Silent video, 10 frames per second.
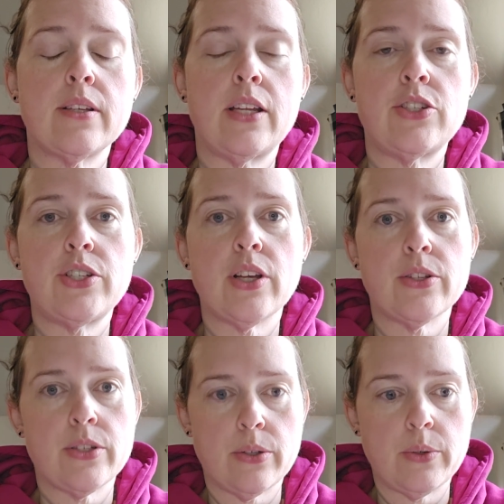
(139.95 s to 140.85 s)
and she's
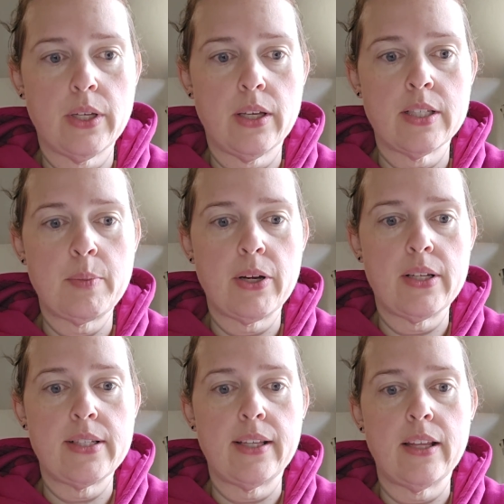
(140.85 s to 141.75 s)
also
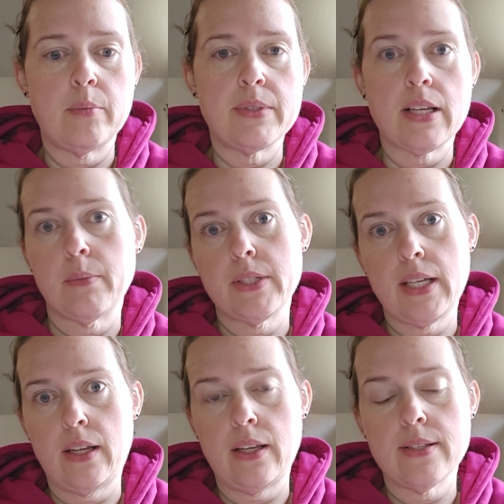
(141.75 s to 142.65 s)
experiencing them
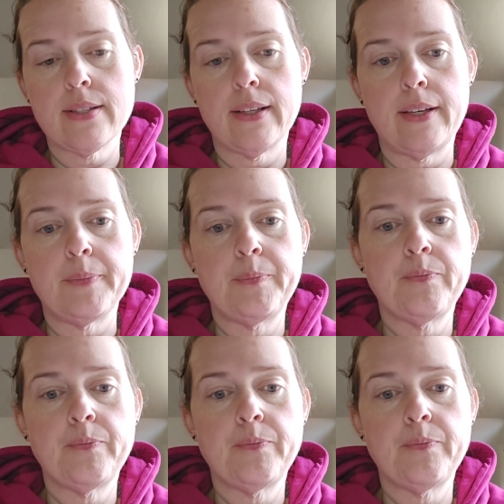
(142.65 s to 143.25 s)
simultaneously.